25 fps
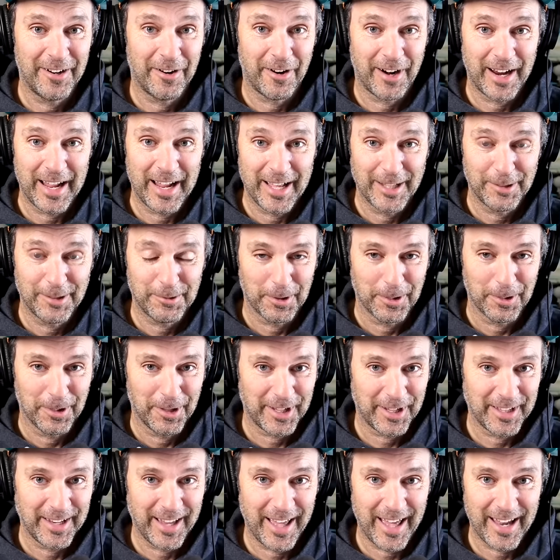it in our hands. We were
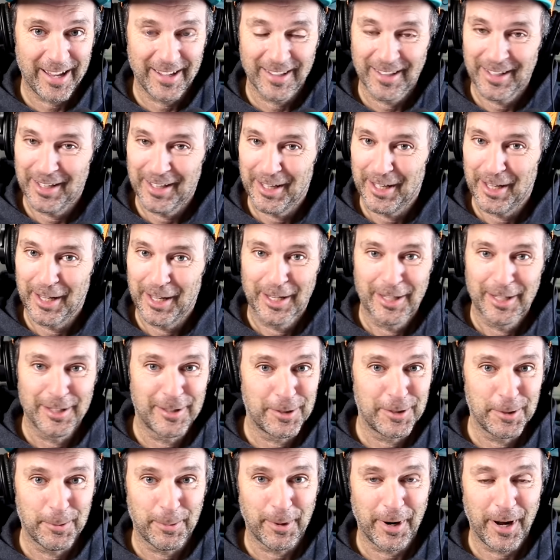looking at it,
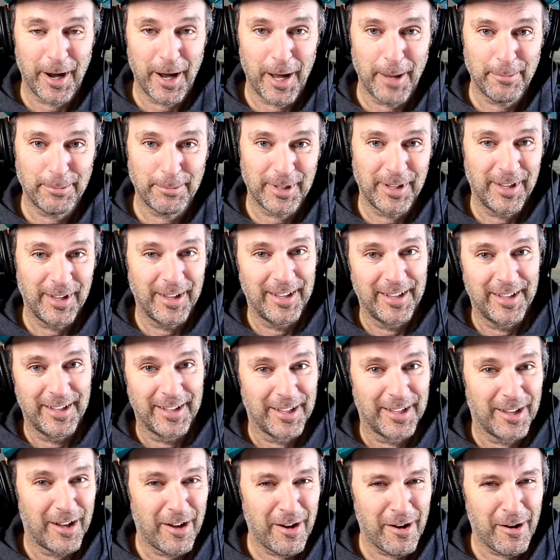super hyped.
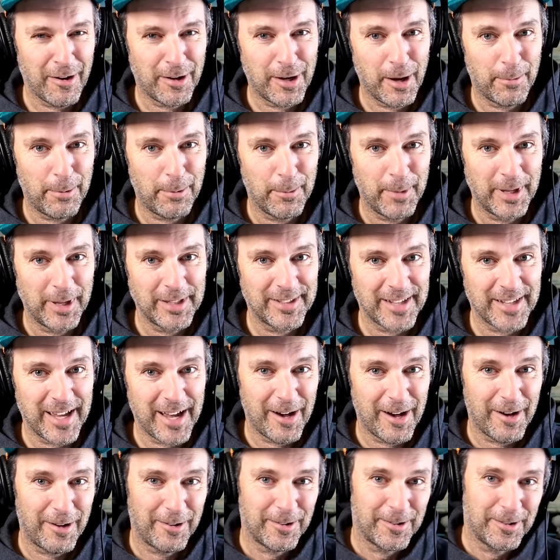Oh, a couple months
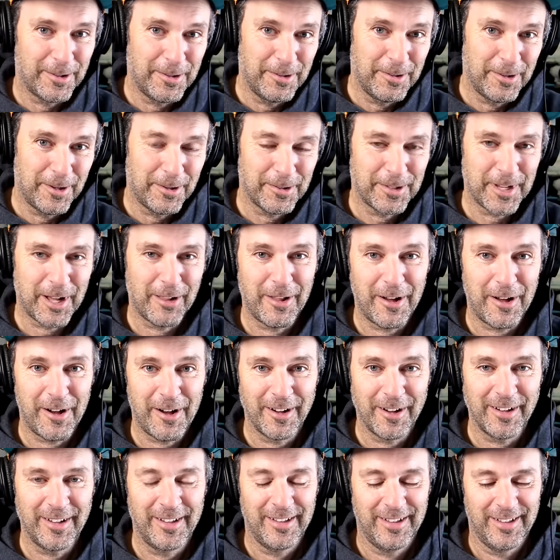out. Who knows how
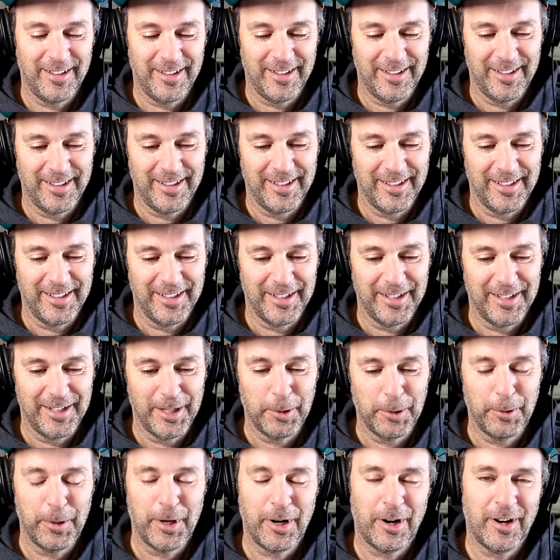long?
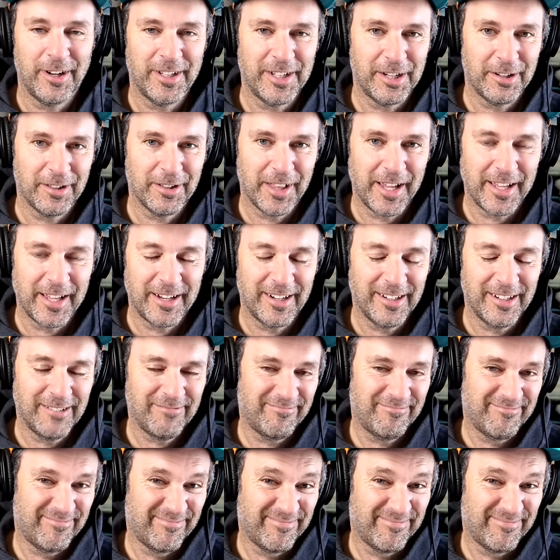Here we are a year later